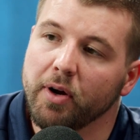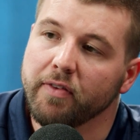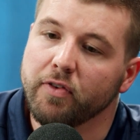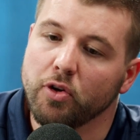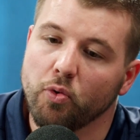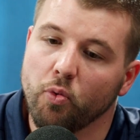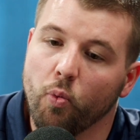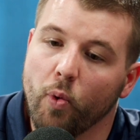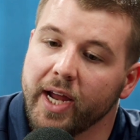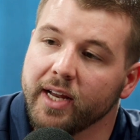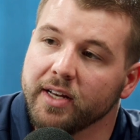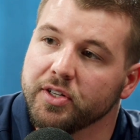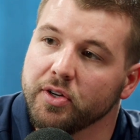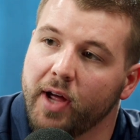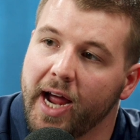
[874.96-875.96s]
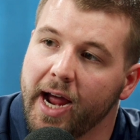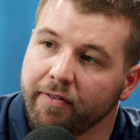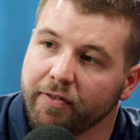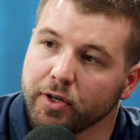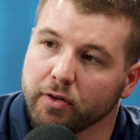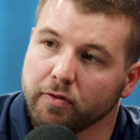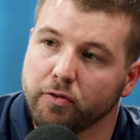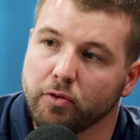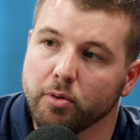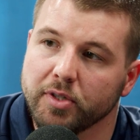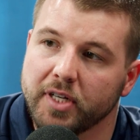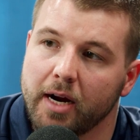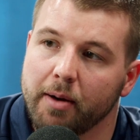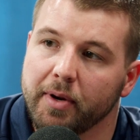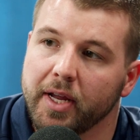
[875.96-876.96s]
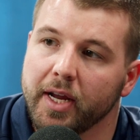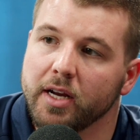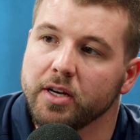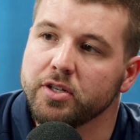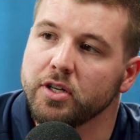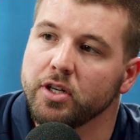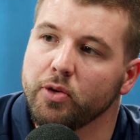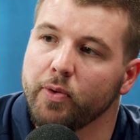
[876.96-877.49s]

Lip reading: But if you wait until after your full retirement age,